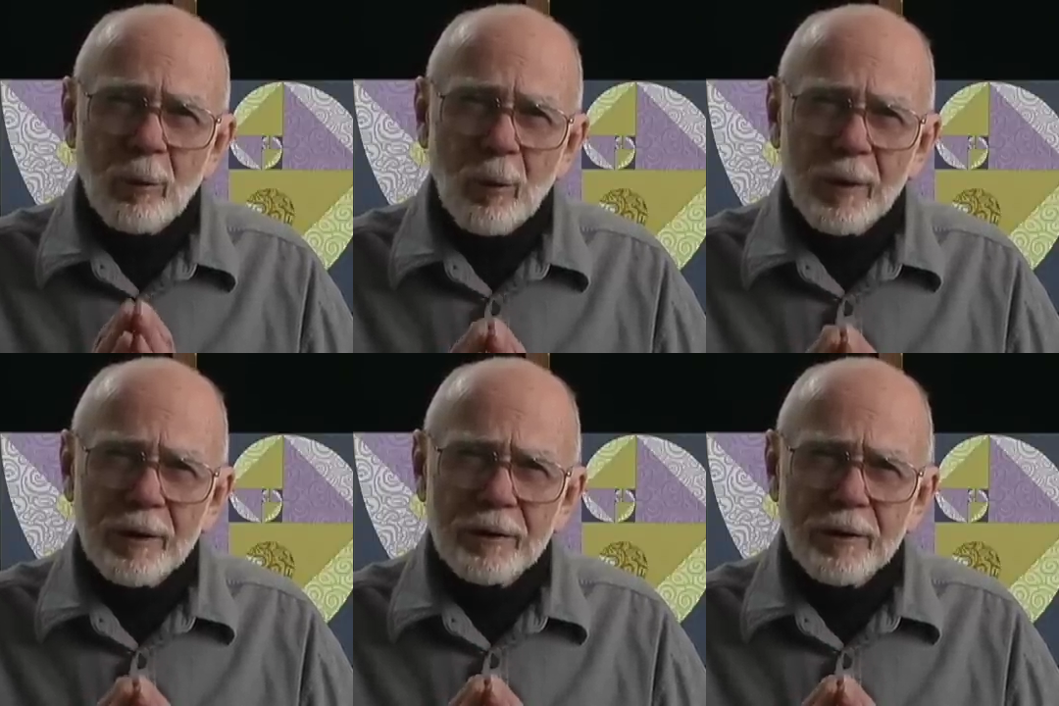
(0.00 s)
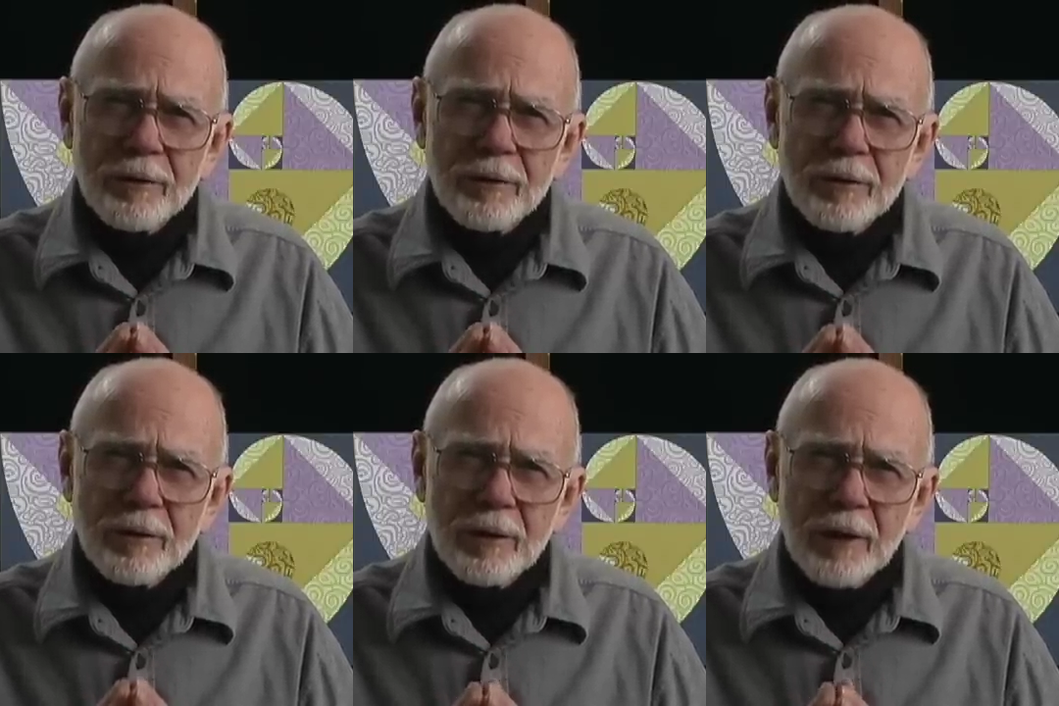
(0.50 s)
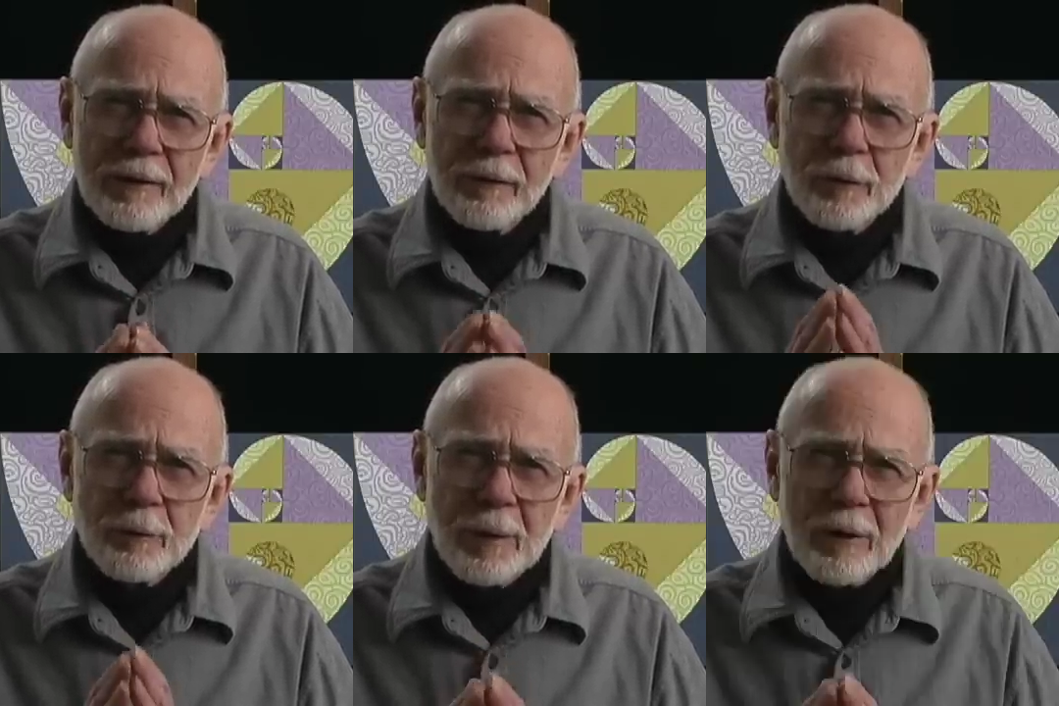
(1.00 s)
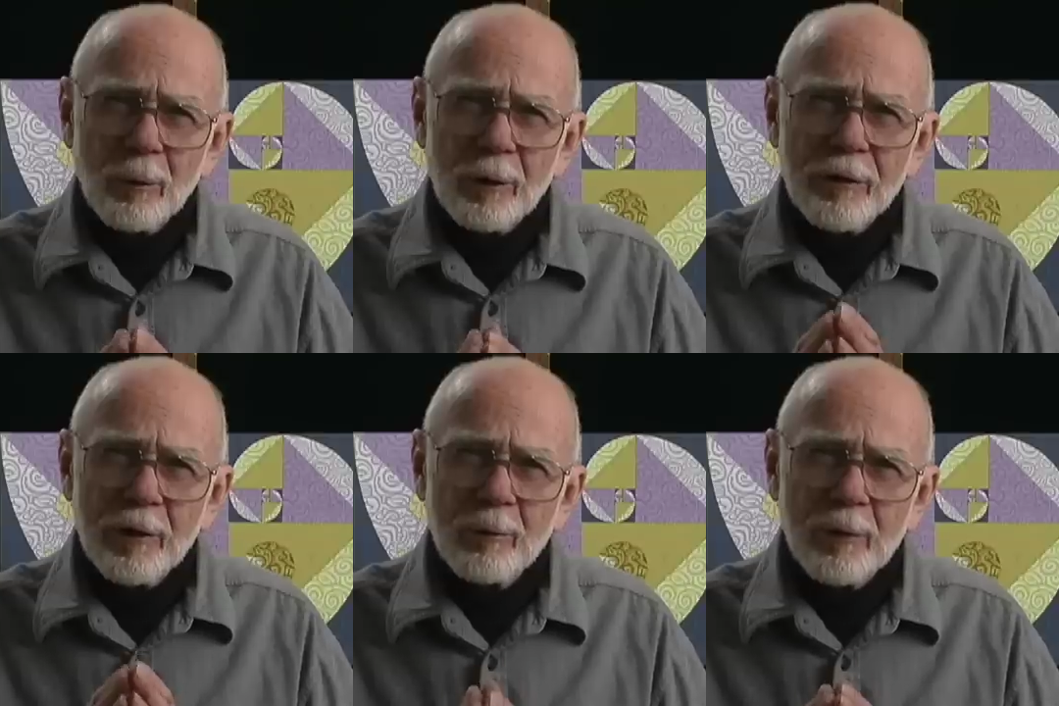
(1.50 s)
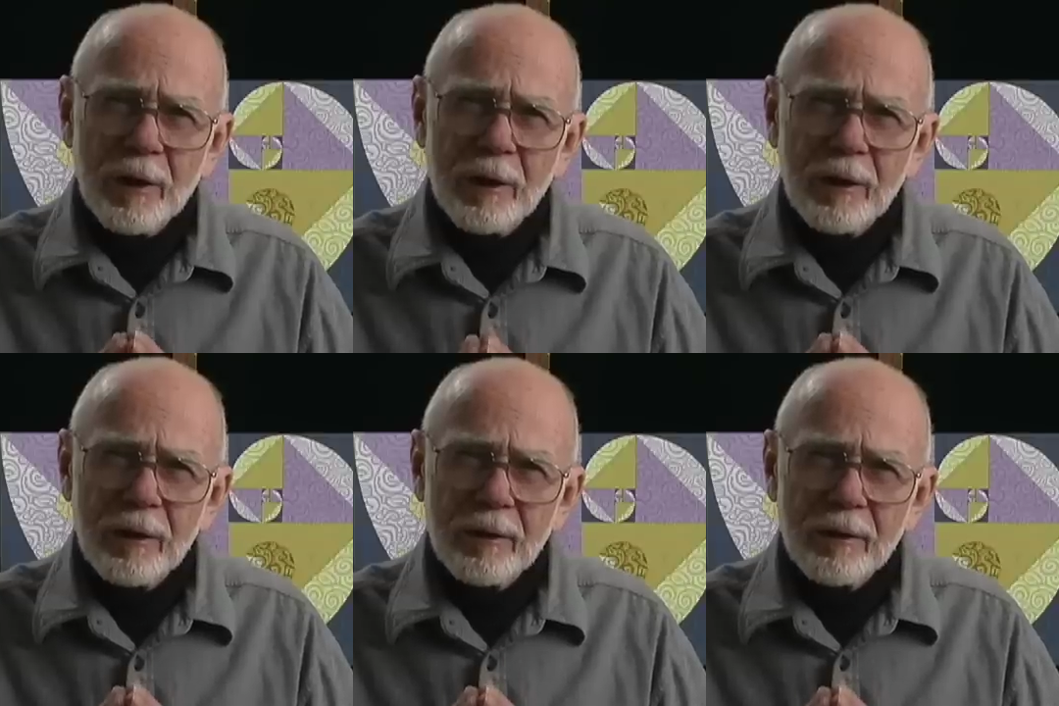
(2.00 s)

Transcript: pointedness and the spirit within me